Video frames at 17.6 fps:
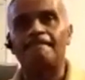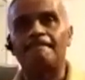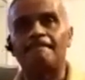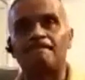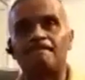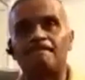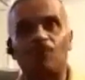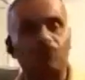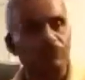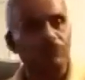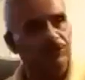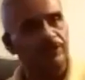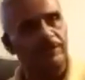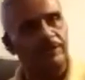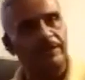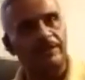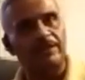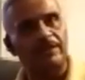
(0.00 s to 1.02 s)

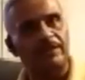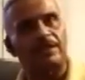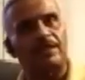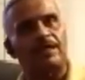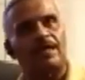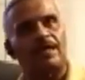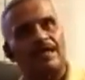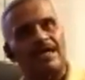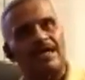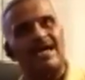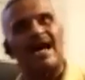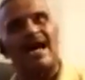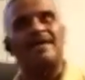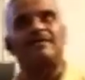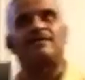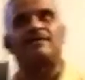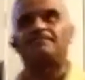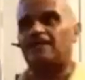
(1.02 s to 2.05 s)
mostly a lot
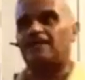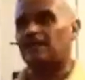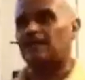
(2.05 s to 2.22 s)
of